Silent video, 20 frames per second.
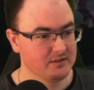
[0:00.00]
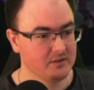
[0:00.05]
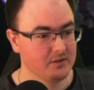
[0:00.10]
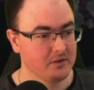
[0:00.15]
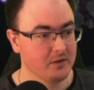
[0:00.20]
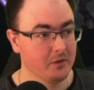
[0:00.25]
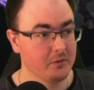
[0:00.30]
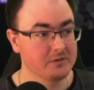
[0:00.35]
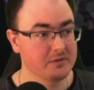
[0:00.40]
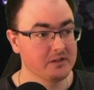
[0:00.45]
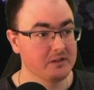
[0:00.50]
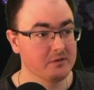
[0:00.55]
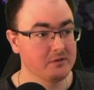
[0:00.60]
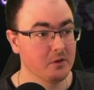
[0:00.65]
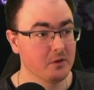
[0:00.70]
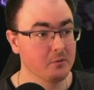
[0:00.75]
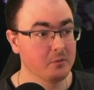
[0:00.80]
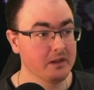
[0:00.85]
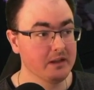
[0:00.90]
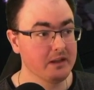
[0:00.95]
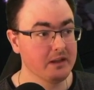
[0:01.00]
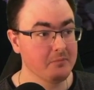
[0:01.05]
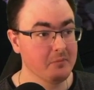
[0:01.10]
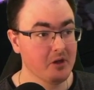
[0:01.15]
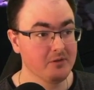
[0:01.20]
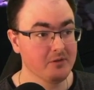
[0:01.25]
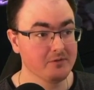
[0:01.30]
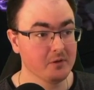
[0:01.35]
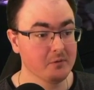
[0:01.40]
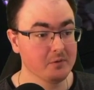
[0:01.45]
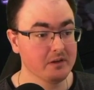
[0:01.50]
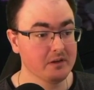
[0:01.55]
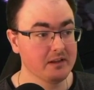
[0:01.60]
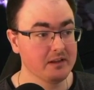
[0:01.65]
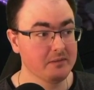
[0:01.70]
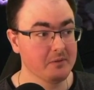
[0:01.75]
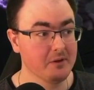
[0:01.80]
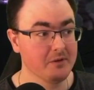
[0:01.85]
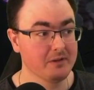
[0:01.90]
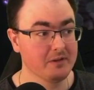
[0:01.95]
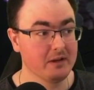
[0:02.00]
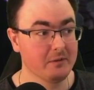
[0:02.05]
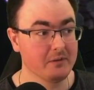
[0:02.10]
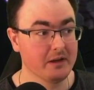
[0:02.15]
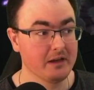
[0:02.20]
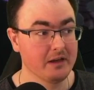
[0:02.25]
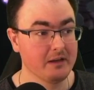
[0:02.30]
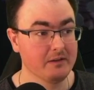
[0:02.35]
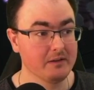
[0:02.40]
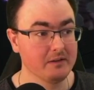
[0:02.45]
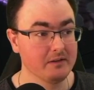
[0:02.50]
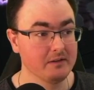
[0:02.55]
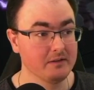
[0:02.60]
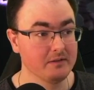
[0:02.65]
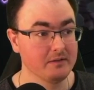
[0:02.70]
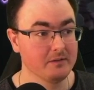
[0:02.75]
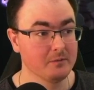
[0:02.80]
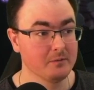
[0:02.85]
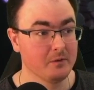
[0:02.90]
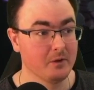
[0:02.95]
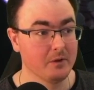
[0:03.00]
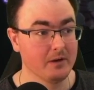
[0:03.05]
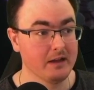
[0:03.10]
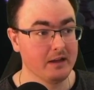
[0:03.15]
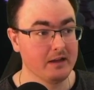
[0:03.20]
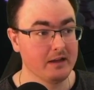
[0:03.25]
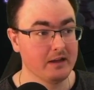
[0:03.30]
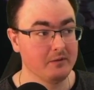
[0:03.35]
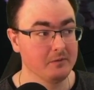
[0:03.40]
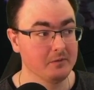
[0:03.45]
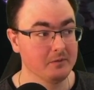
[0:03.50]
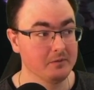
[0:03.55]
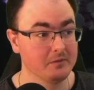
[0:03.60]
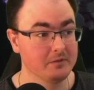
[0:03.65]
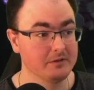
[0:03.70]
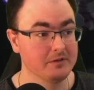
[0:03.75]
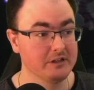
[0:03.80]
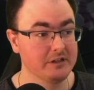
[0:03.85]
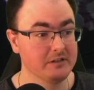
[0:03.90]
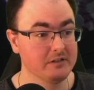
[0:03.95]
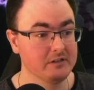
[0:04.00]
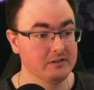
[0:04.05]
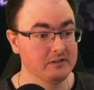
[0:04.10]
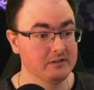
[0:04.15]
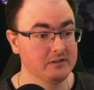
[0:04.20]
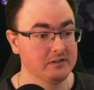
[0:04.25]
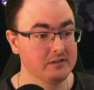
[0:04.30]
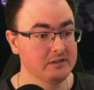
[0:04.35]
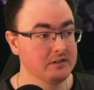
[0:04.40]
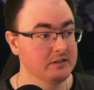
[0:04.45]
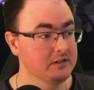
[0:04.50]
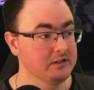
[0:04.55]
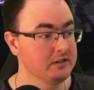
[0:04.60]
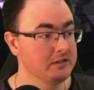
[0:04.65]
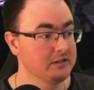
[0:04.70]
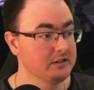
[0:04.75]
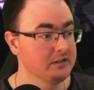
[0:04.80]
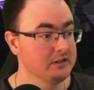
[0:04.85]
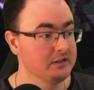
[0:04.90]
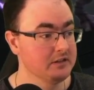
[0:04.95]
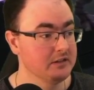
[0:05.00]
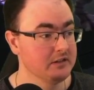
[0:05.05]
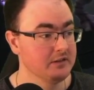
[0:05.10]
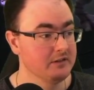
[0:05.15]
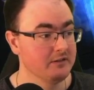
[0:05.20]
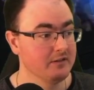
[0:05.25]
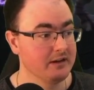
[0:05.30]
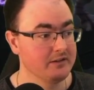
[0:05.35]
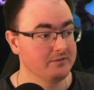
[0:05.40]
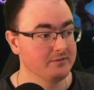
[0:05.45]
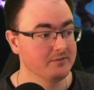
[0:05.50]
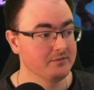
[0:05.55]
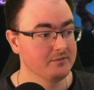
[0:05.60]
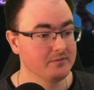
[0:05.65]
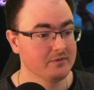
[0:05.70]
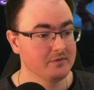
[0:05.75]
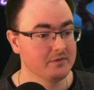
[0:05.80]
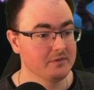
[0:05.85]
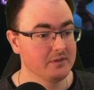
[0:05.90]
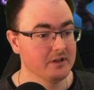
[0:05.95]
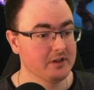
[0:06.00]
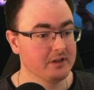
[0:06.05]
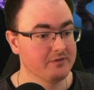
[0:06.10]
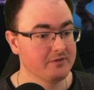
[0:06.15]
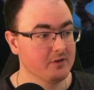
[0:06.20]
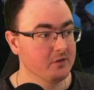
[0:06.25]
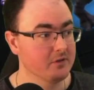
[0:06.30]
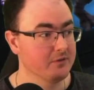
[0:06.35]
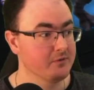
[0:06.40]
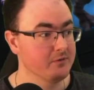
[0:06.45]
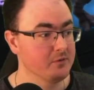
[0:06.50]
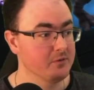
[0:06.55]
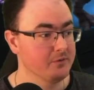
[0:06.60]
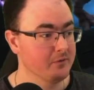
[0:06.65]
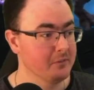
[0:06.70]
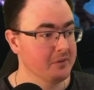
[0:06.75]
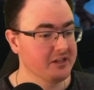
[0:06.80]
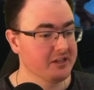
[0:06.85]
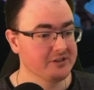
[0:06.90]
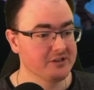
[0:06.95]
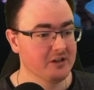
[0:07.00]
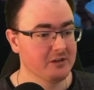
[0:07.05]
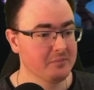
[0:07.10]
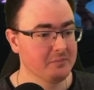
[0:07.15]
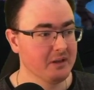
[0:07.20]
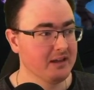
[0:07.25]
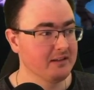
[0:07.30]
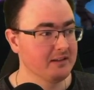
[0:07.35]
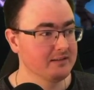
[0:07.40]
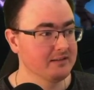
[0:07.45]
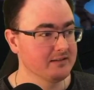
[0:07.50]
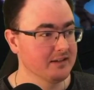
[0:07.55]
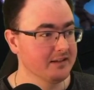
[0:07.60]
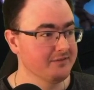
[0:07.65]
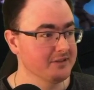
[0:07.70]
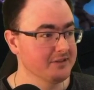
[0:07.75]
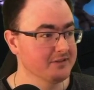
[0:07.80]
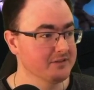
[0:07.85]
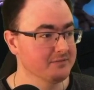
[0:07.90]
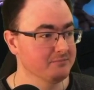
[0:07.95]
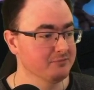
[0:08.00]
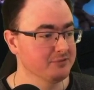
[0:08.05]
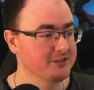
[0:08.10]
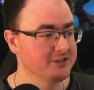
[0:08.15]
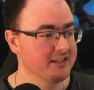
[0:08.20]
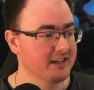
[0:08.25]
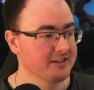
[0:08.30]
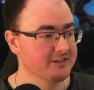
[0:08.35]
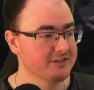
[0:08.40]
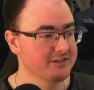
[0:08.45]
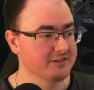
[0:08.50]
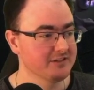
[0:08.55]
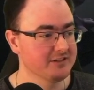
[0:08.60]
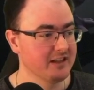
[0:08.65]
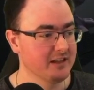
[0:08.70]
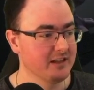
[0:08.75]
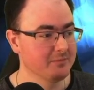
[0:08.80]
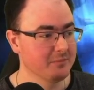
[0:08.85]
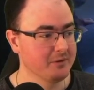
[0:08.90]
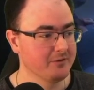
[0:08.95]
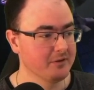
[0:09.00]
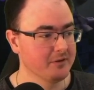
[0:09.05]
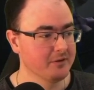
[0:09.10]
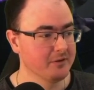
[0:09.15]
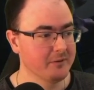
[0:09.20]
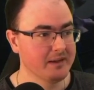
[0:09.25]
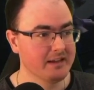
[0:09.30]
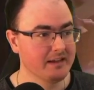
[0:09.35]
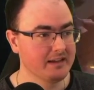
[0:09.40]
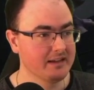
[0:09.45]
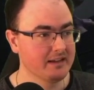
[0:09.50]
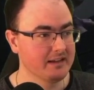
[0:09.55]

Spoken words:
Don't say, don't kill him off now, okay? We're okay now. Kill. Right, I'm going to hold the fort for a bit, Chop. I'll give you some protection just to help you through it.